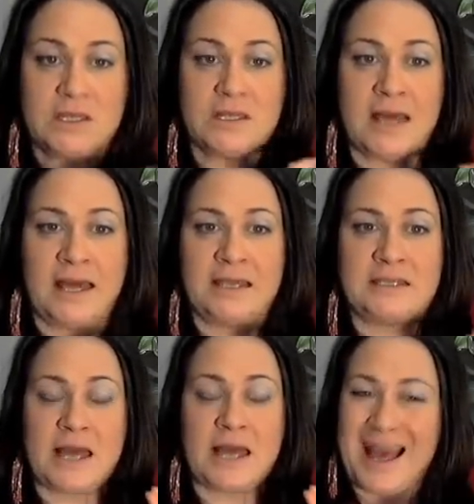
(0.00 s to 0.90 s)
That
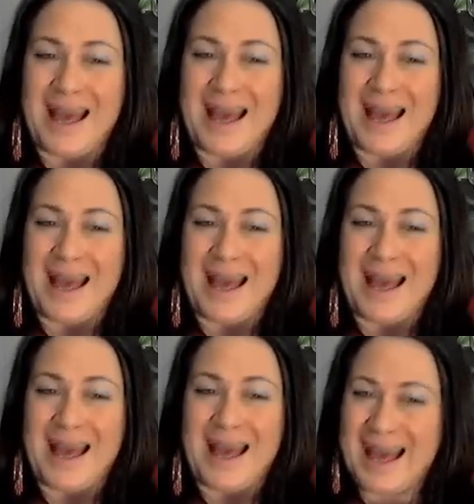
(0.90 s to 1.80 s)
is
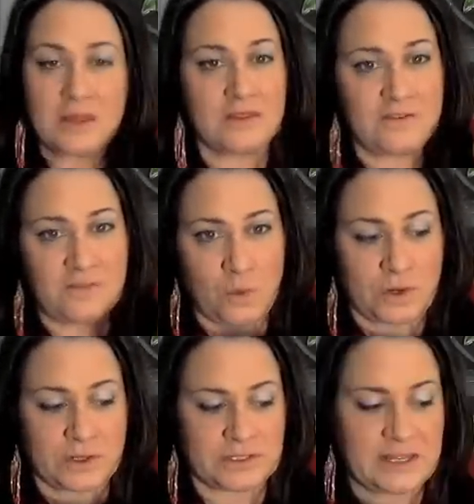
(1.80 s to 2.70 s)
actually the
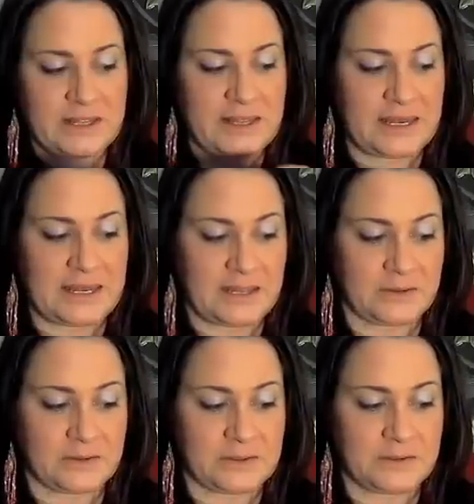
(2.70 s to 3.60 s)
force that
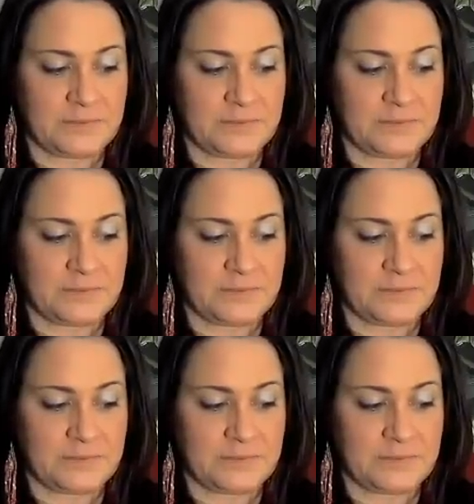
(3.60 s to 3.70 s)
heals.